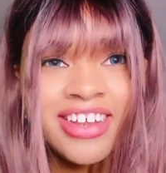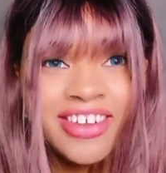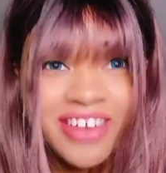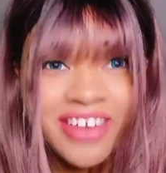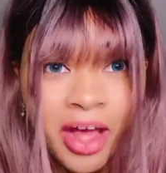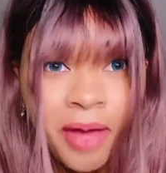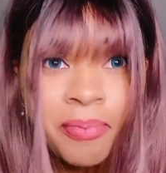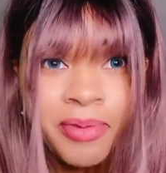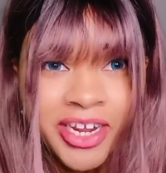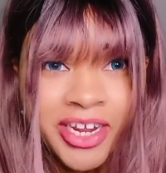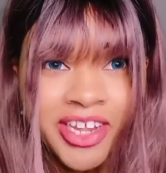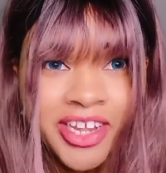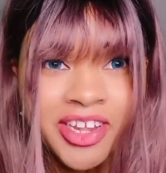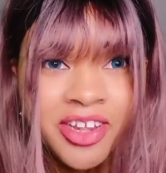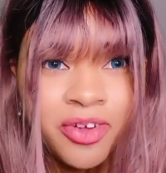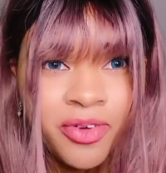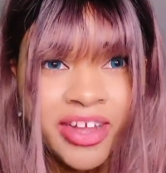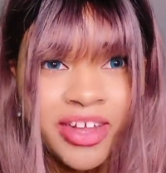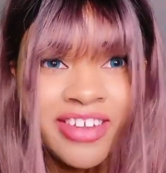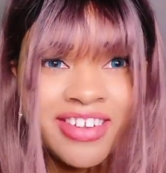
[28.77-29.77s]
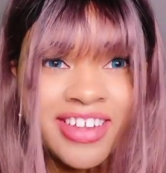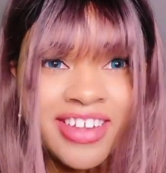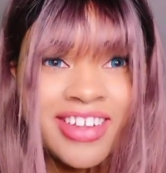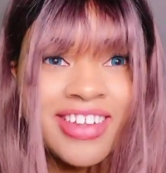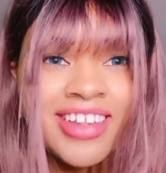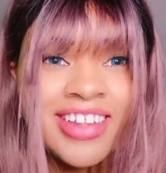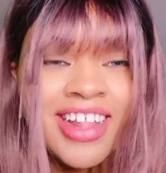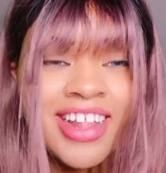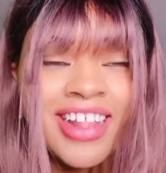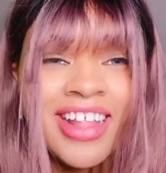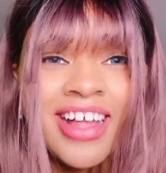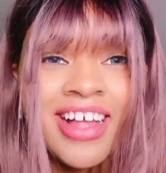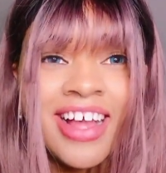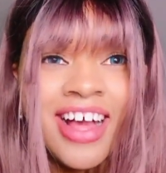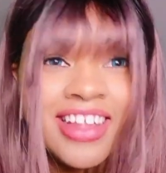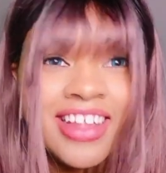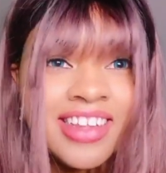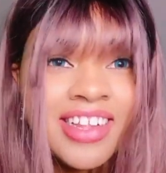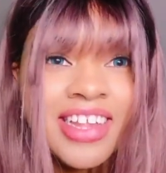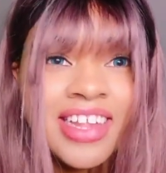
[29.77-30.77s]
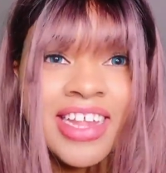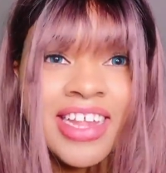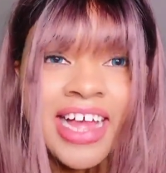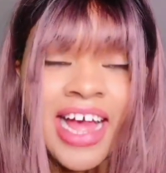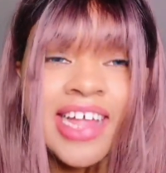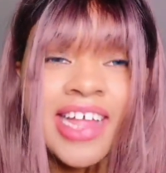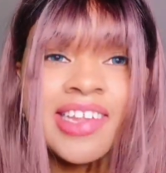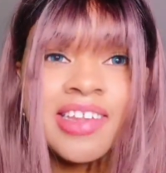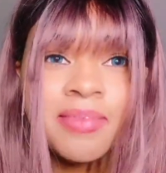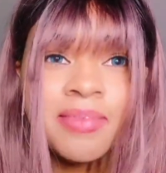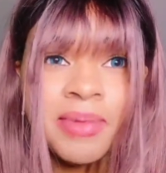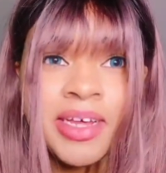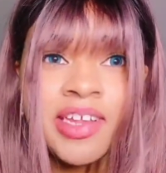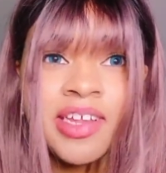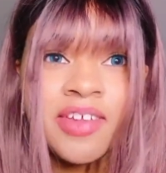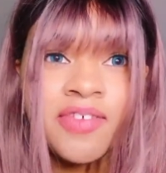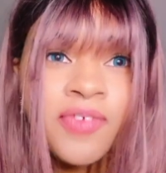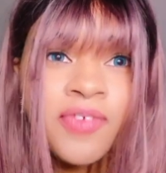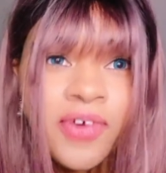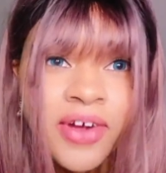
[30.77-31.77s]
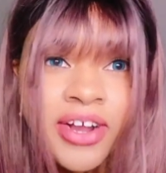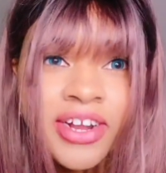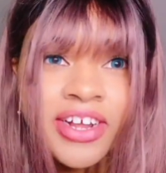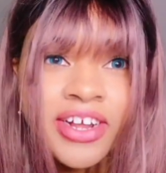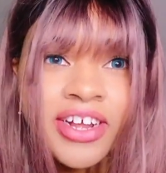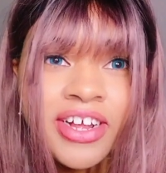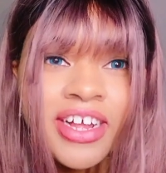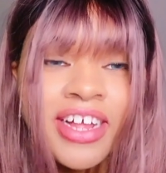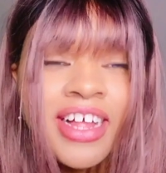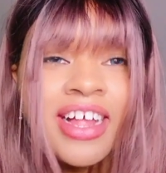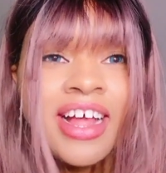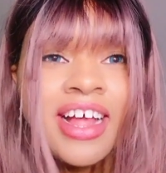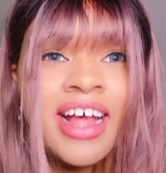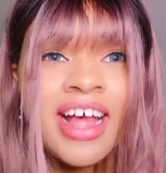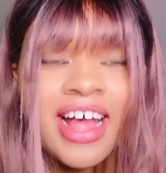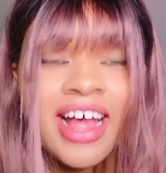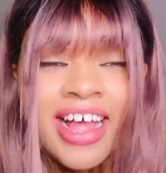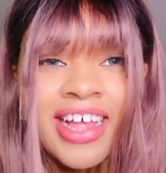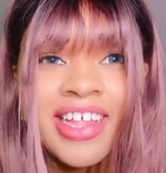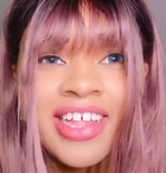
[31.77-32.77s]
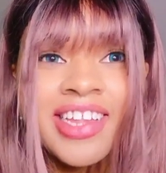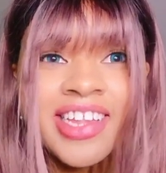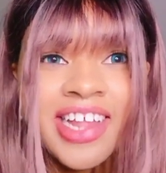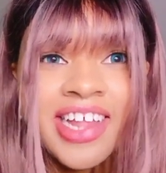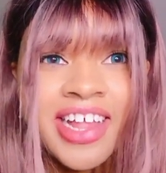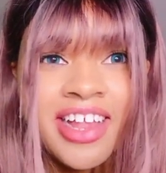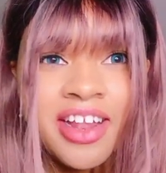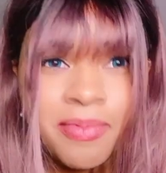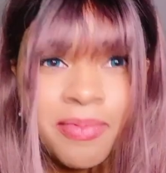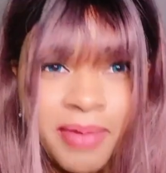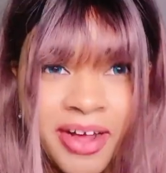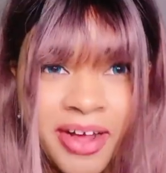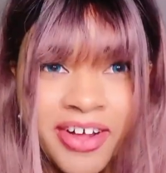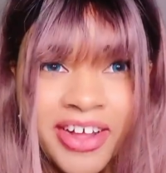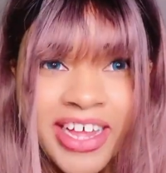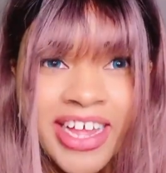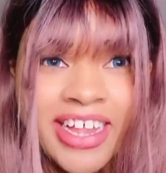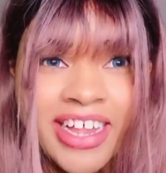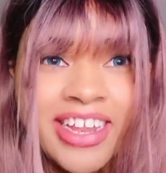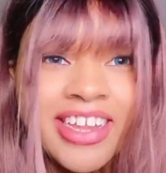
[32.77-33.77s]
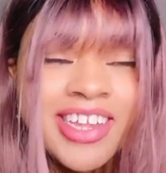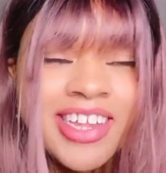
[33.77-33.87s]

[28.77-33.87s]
Japanese questions that they constantly ask me as a foreigner as an American.